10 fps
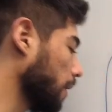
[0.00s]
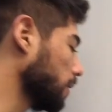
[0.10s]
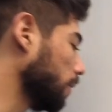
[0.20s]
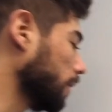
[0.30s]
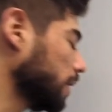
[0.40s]

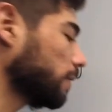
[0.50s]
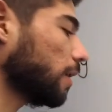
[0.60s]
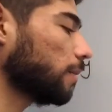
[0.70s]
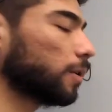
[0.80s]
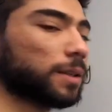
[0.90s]
So when this
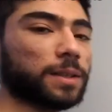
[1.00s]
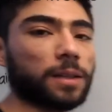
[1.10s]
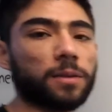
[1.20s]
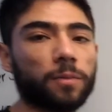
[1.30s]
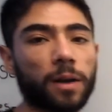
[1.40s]
variable is
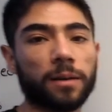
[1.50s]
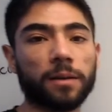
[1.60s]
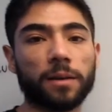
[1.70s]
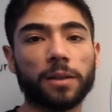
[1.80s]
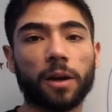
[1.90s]
set to 1,
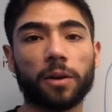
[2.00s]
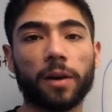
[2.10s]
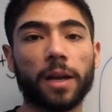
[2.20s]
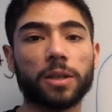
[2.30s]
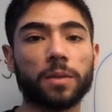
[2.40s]
the Docker
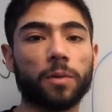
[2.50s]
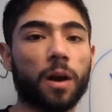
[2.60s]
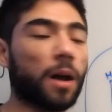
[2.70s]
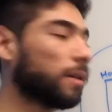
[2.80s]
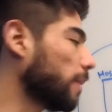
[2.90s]
engine will
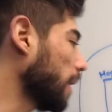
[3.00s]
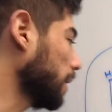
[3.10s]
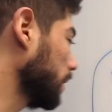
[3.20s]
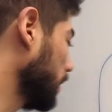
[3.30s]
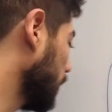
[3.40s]

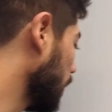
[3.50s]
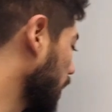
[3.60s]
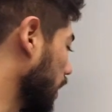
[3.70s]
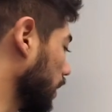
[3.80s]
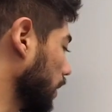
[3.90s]
automatically
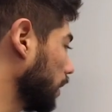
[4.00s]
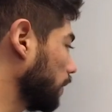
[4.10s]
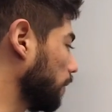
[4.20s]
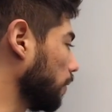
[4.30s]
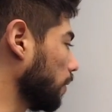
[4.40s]

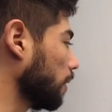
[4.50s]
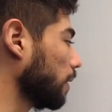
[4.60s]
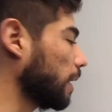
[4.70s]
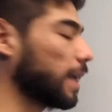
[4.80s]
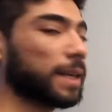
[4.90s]
look for
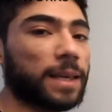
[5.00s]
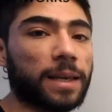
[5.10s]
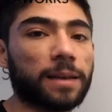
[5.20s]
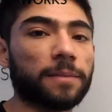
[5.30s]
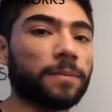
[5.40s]
a
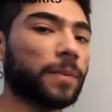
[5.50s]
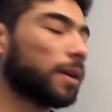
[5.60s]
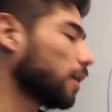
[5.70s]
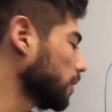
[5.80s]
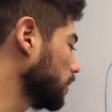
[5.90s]
key.
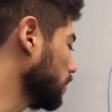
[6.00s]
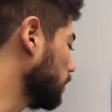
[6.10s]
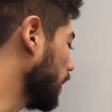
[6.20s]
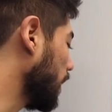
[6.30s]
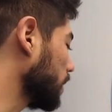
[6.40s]
So you
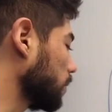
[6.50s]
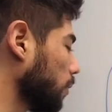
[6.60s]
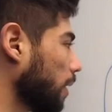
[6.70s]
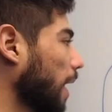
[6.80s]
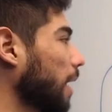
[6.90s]
may ask,
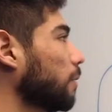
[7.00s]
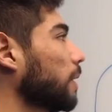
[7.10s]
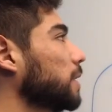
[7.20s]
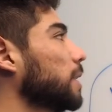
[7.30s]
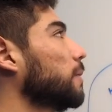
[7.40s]
well, how do I
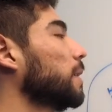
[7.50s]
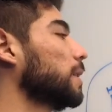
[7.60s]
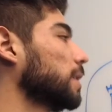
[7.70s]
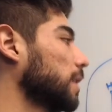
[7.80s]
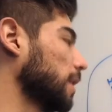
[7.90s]
generate
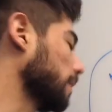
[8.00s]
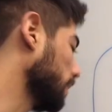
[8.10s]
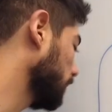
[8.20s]
this key?